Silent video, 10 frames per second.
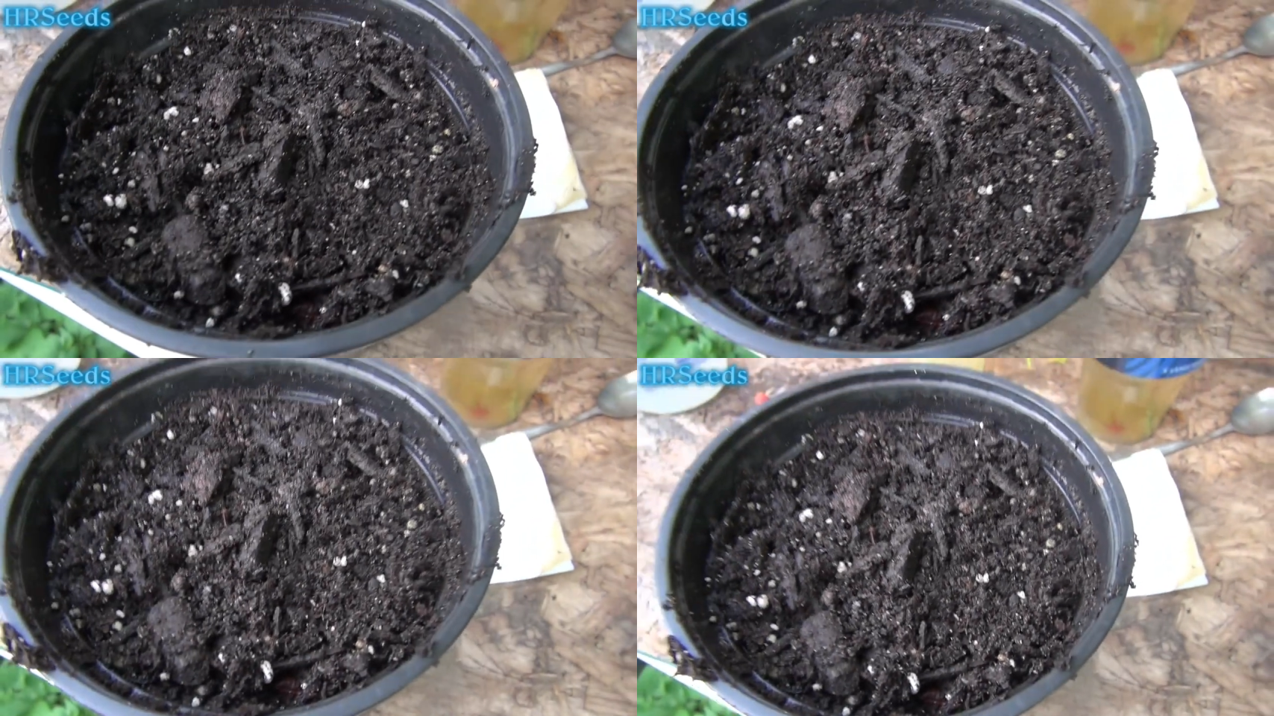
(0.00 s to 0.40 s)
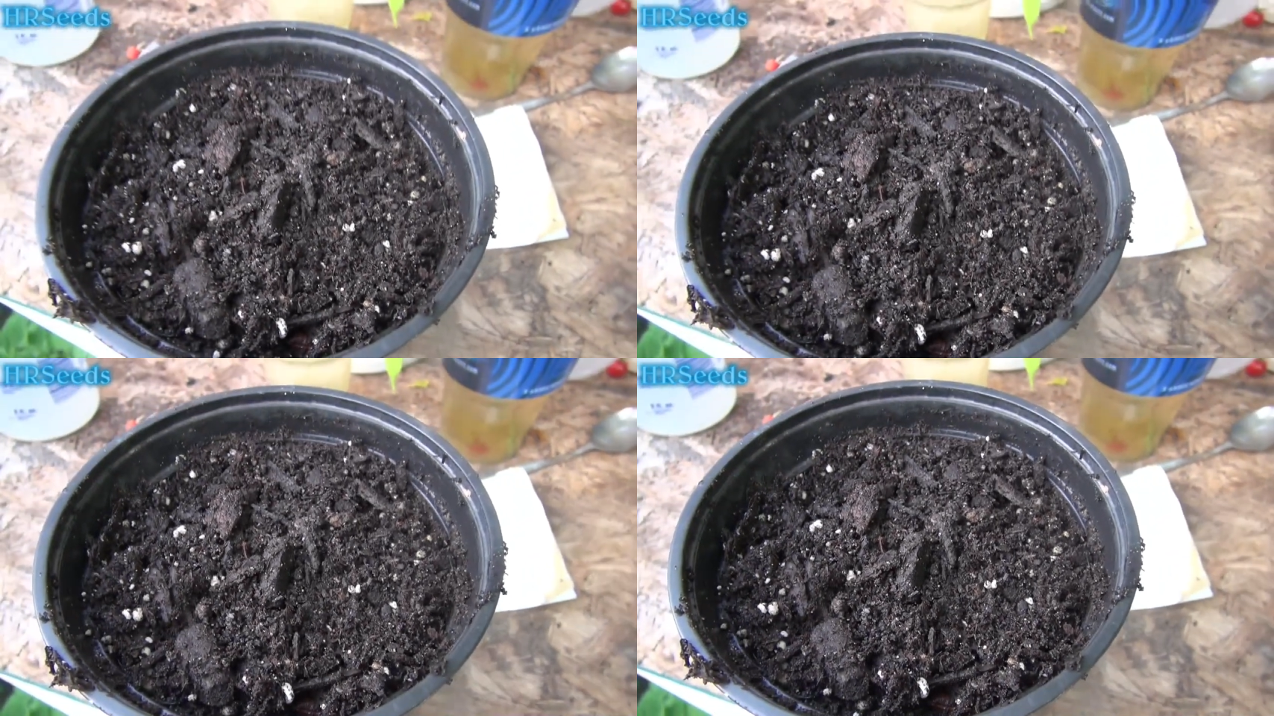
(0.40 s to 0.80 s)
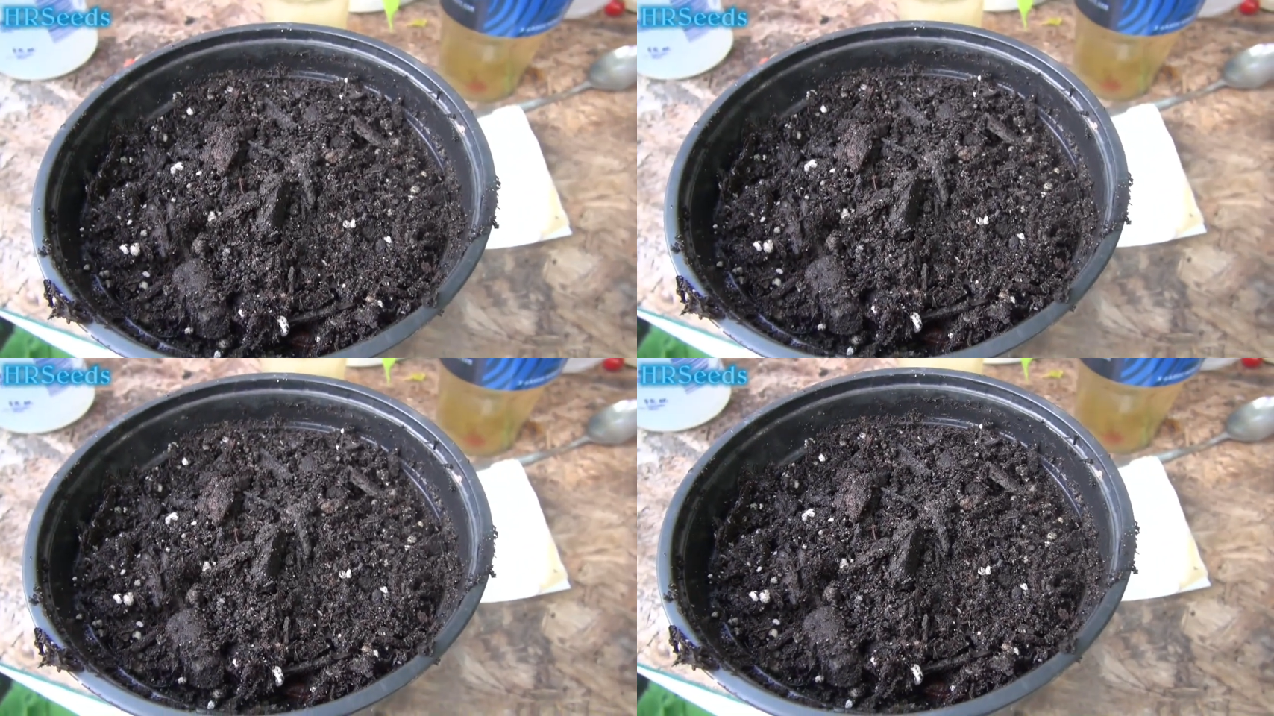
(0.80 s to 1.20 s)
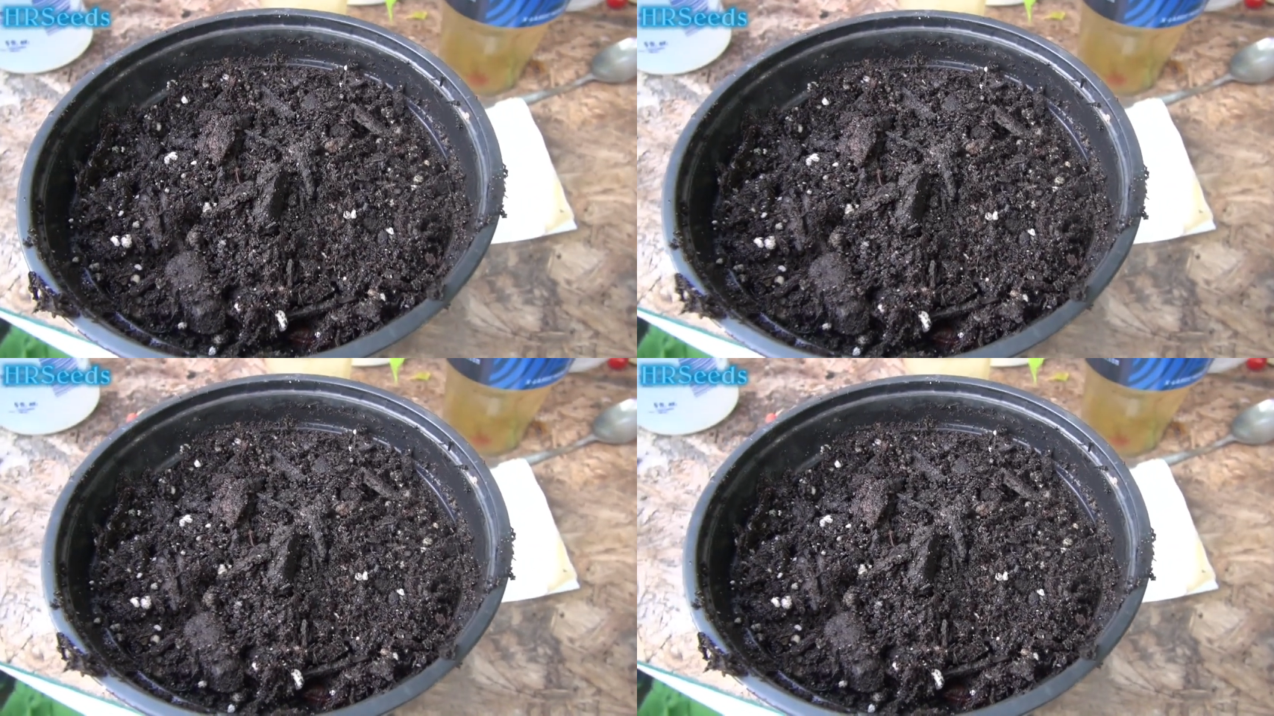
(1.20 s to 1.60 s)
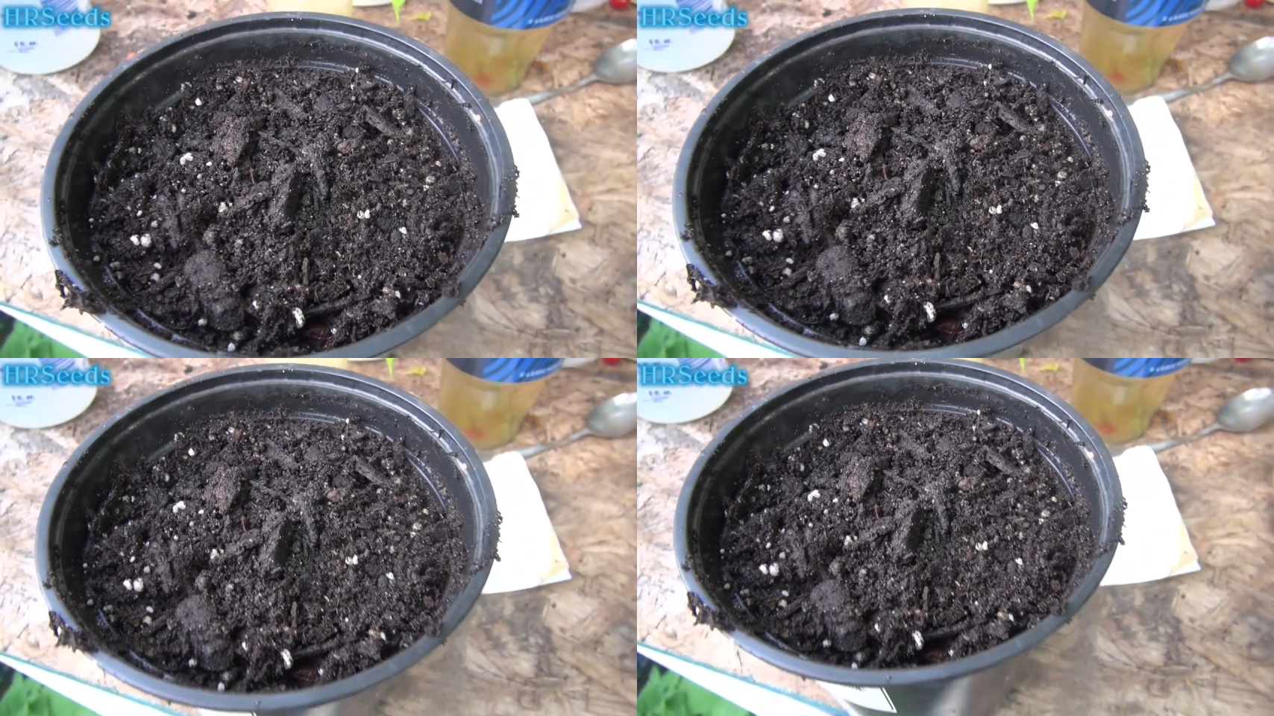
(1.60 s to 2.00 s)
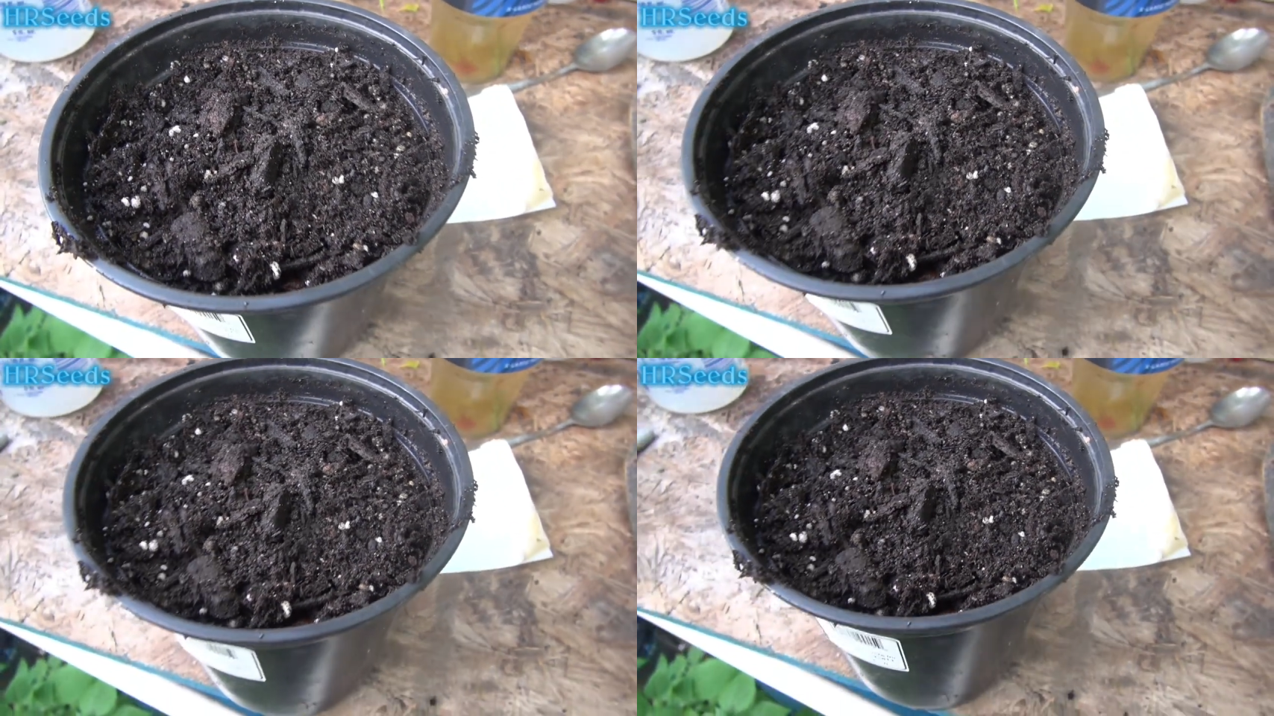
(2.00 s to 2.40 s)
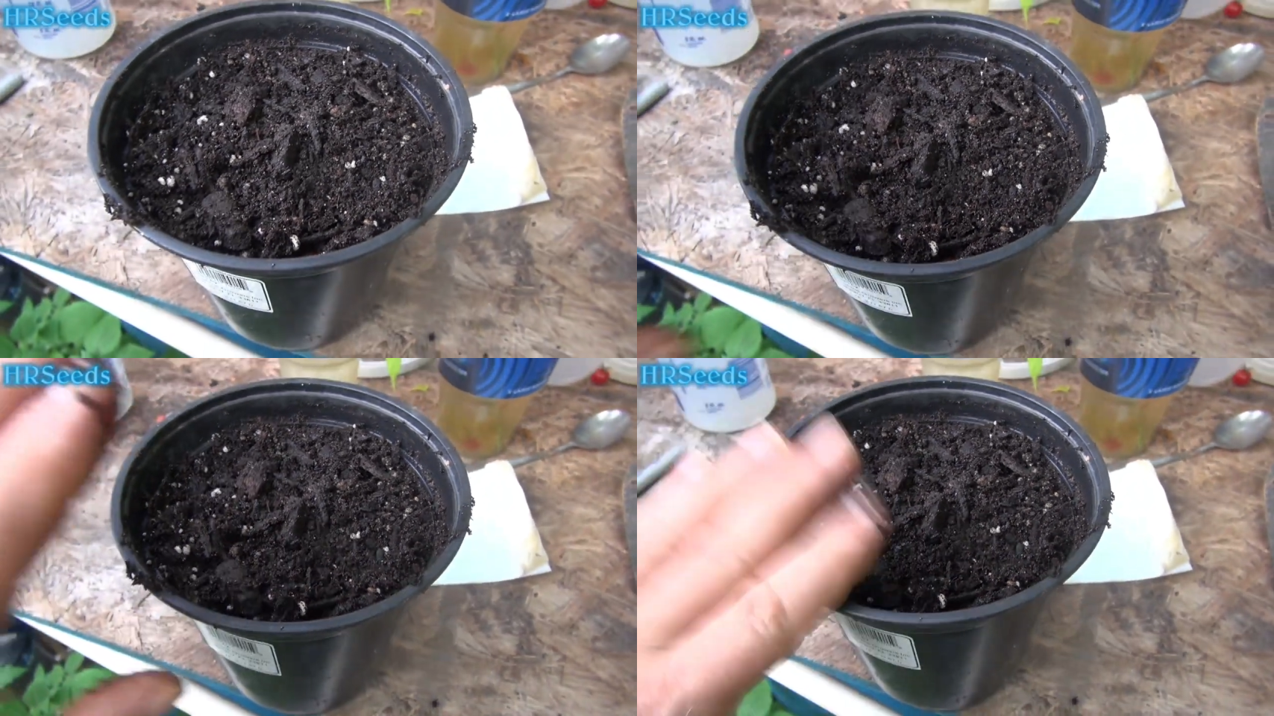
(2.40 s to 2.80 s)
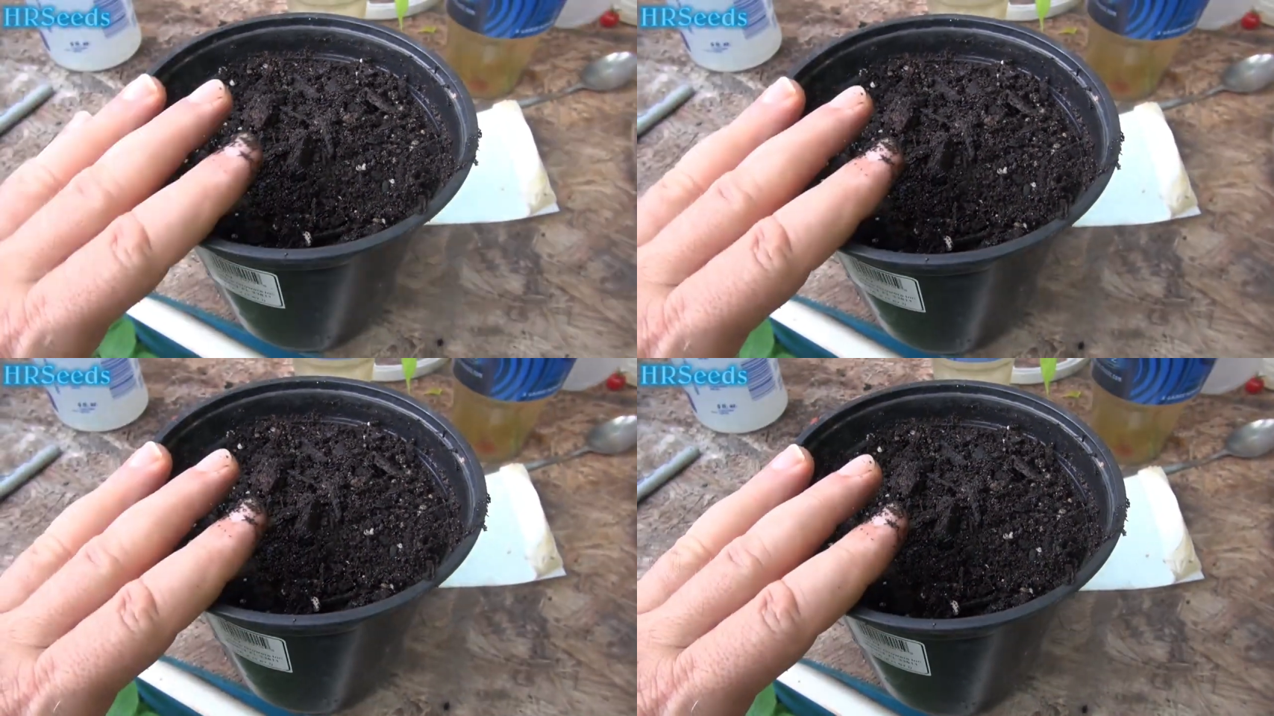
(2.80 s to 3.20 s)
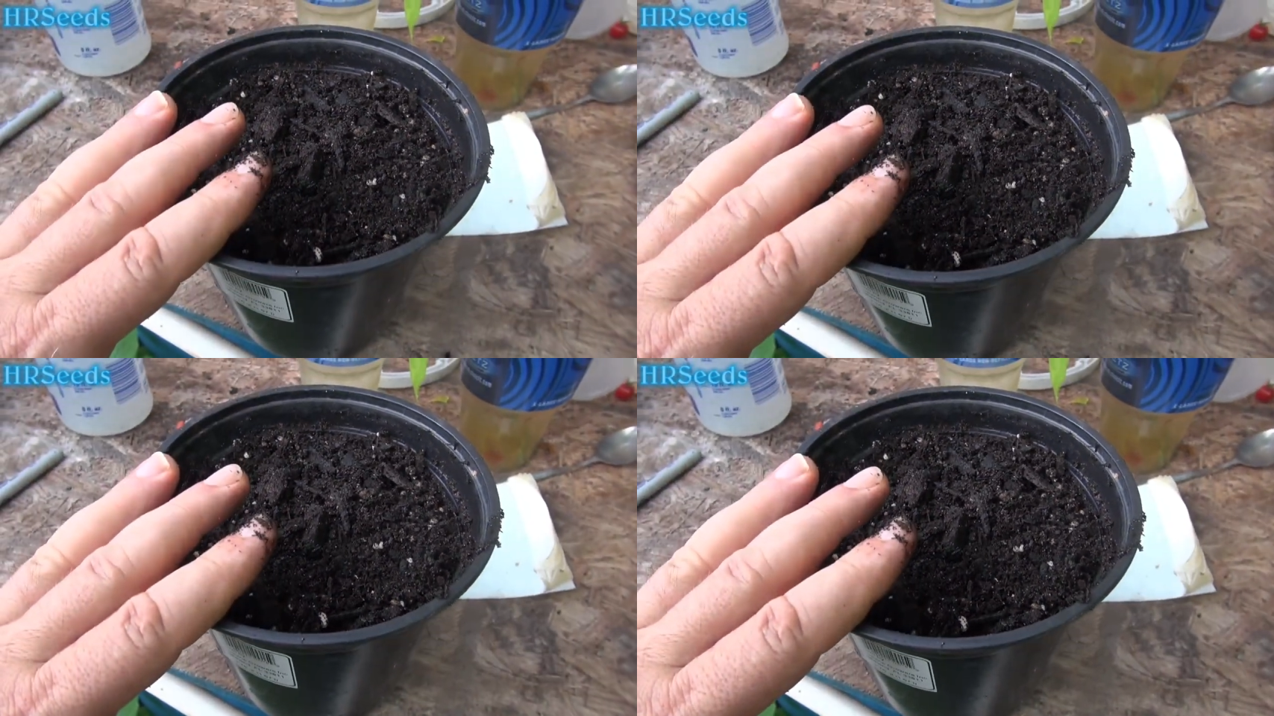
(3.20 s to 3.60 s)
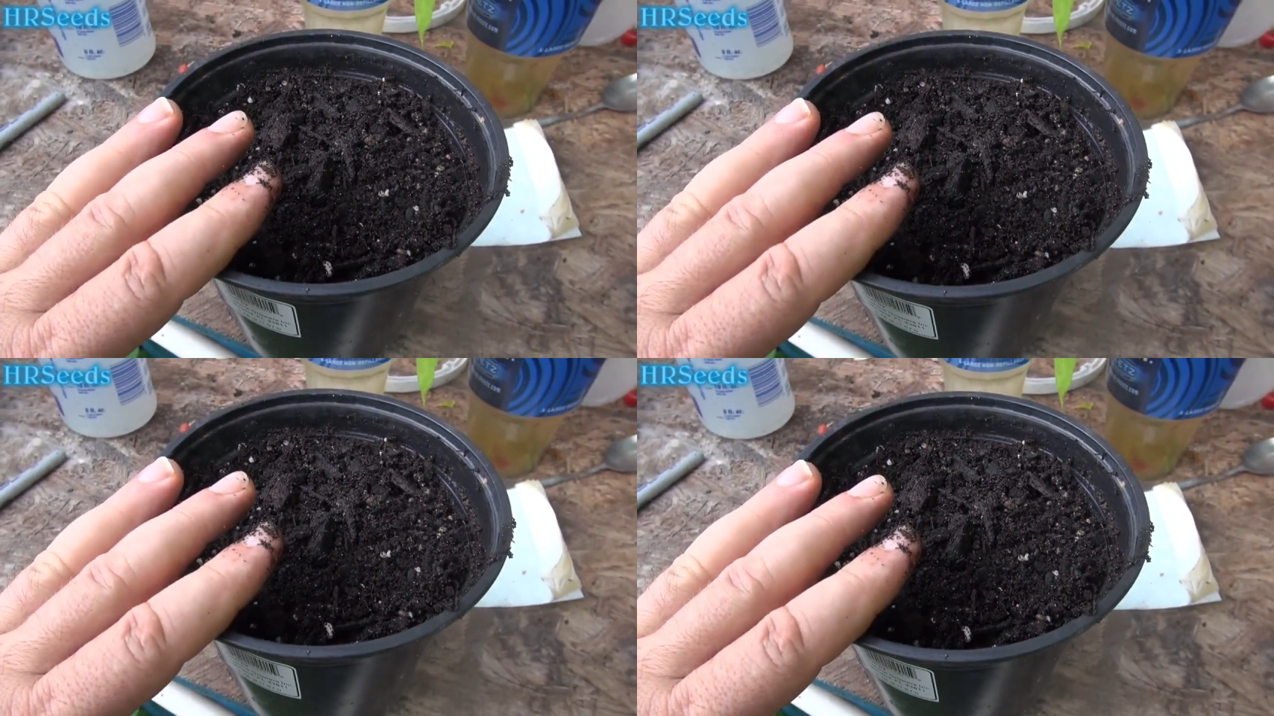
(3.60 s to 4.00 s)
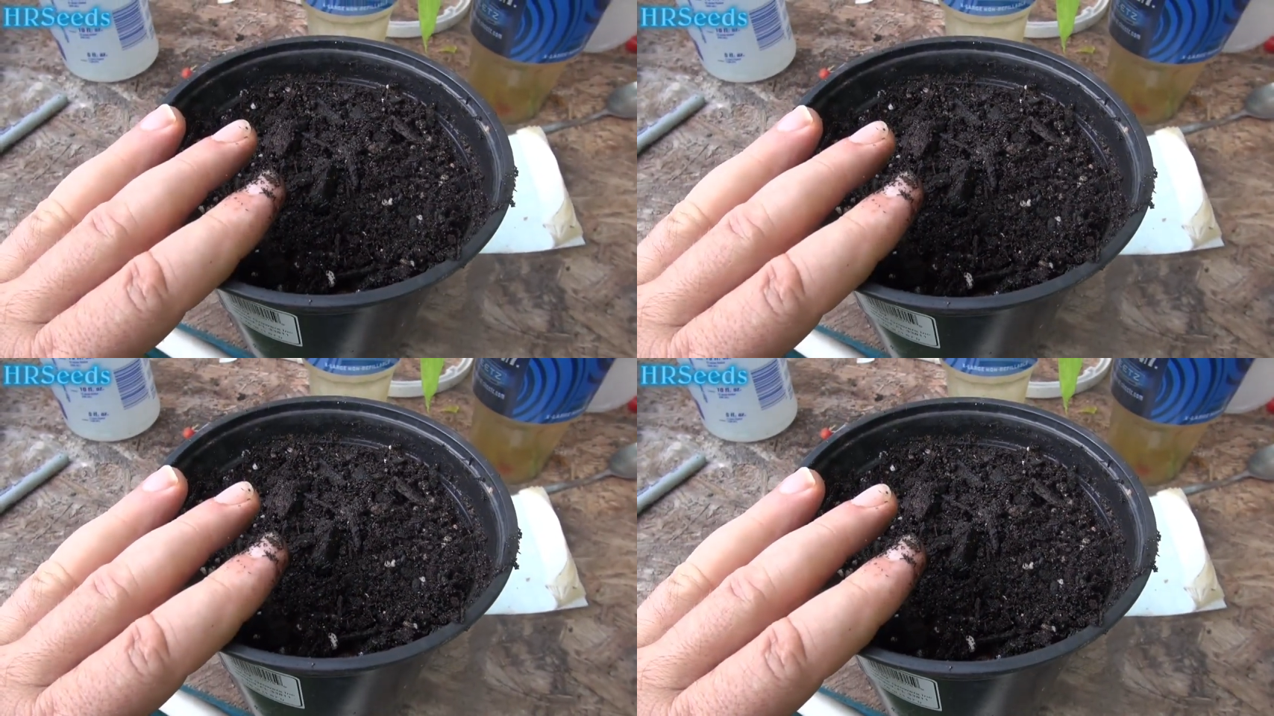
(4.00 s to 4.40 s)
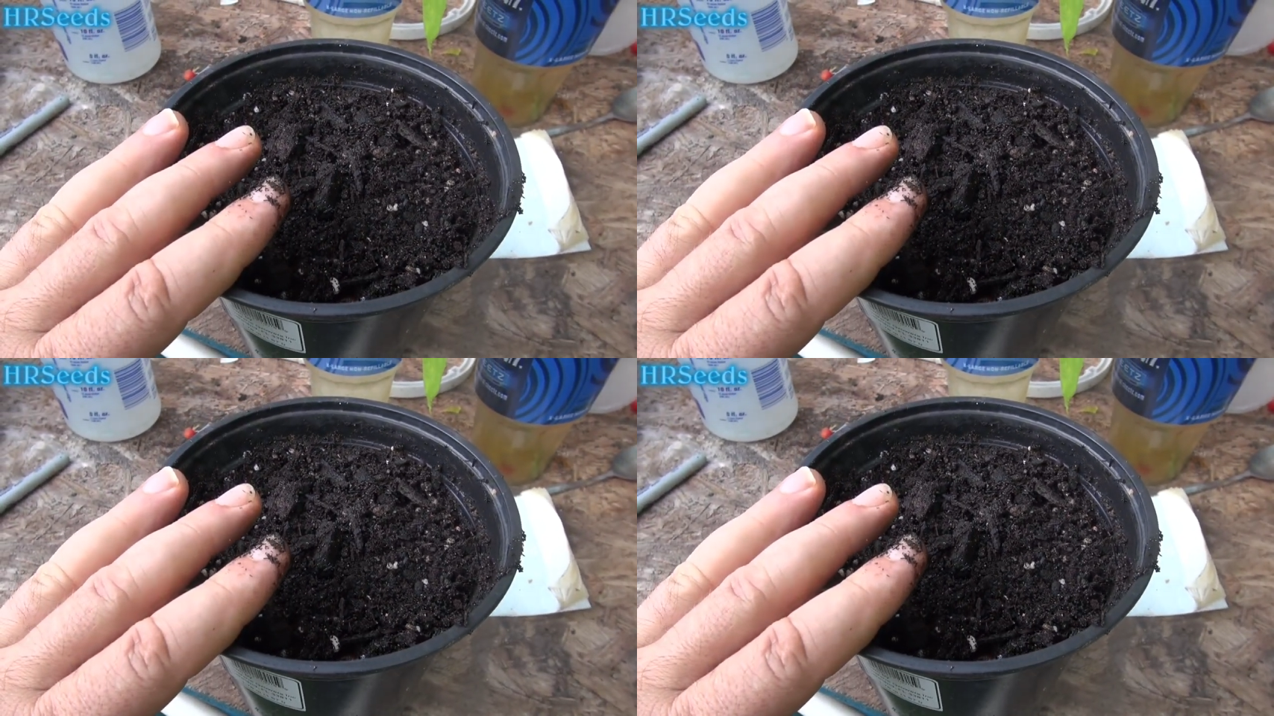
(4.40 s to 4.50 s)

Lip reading: (no speaker visible)